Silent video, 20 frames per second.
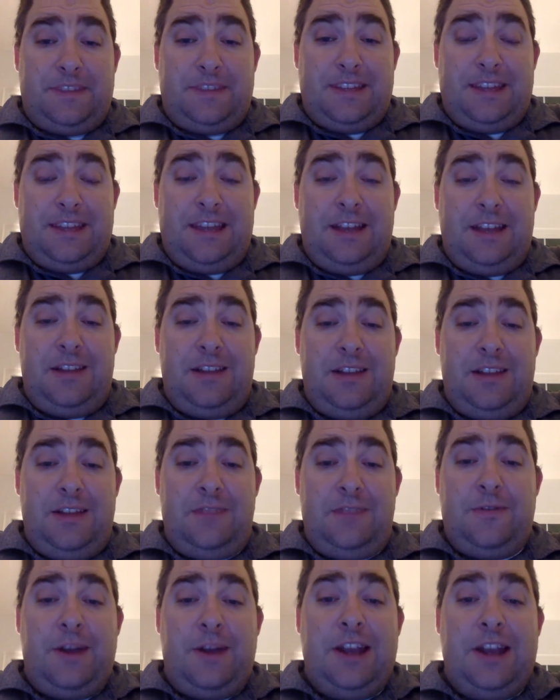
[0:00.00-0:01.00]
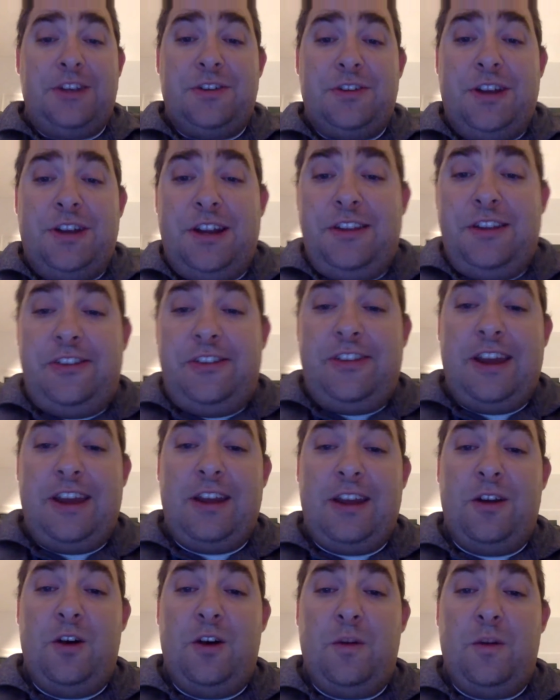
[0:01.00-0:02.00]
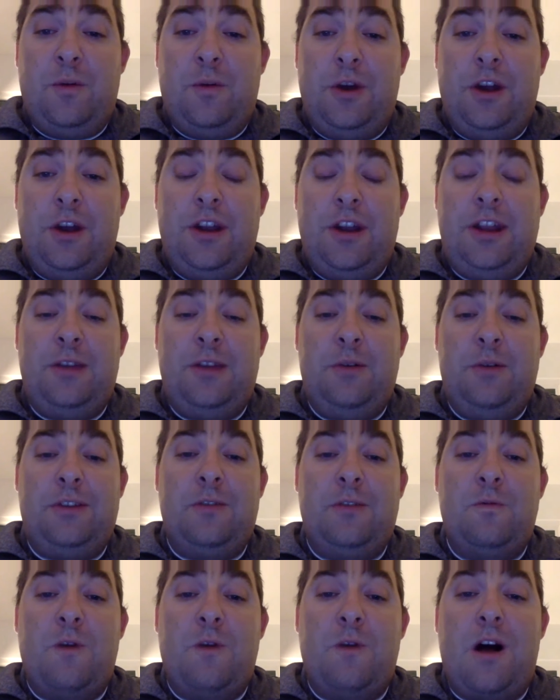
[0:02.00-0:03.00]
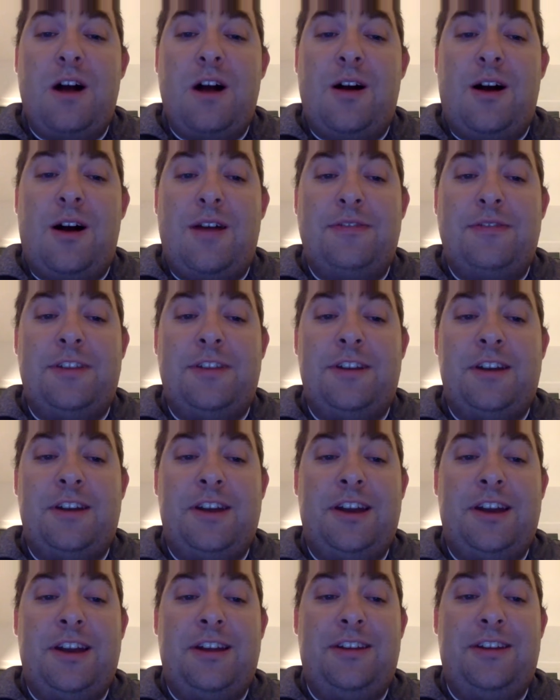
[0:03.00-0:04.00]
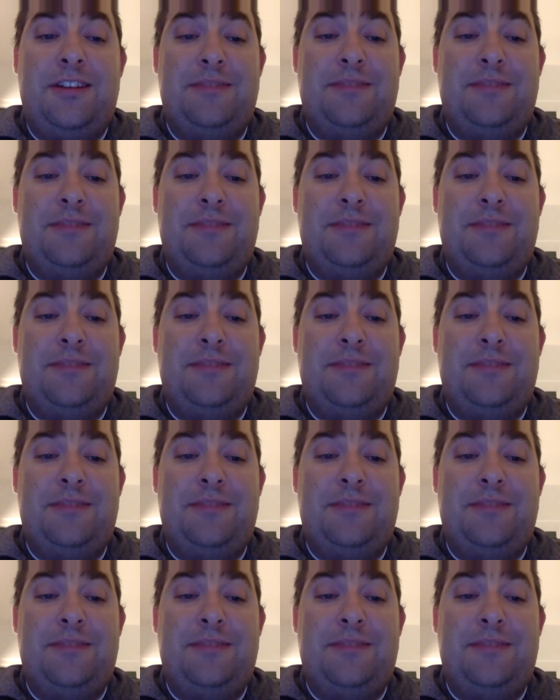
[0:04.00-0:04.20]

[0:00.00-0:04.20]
And Clint Frazier hit his second home run, and it was a walk-off tonight,